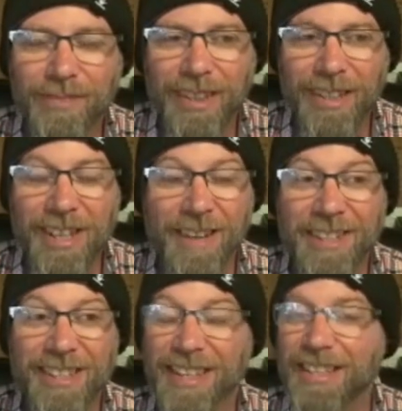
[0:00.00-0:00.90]
it's
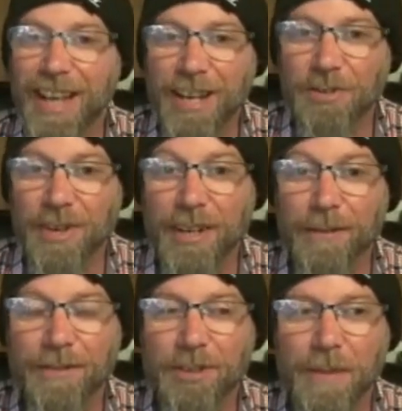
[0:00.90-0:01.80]
obviously
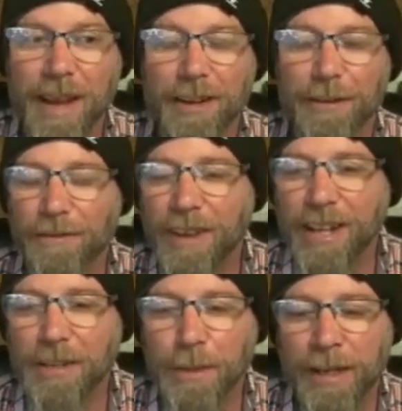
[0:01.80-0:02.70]
exaggerated for dramatic
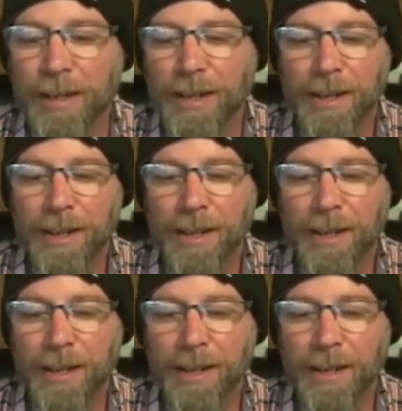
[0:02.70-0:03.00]
effect, but